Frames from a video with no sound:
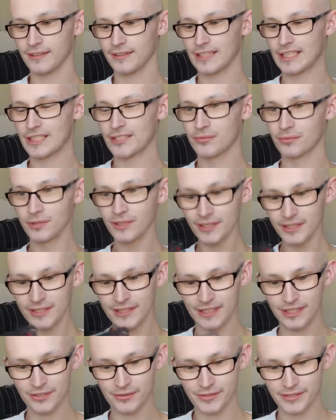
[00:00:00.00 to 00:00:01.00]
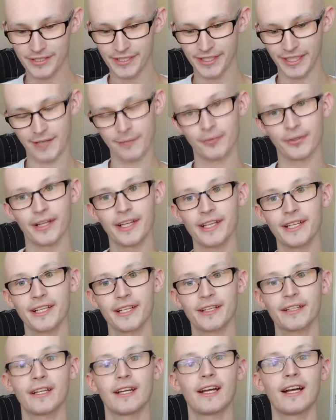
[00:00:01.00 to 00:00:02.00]
It's really interesting. I played
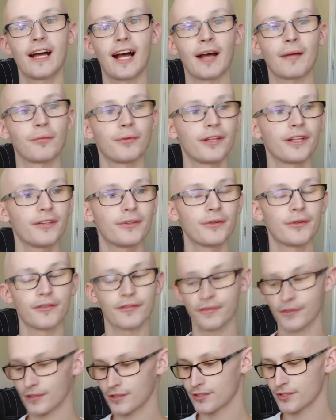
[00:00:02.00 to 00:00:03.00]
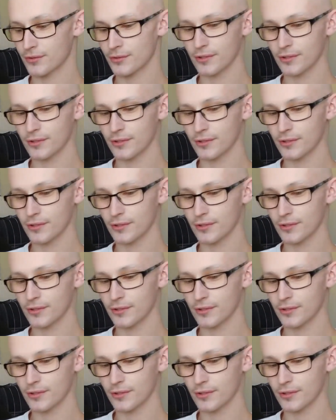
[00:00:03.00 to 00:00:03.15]
through the first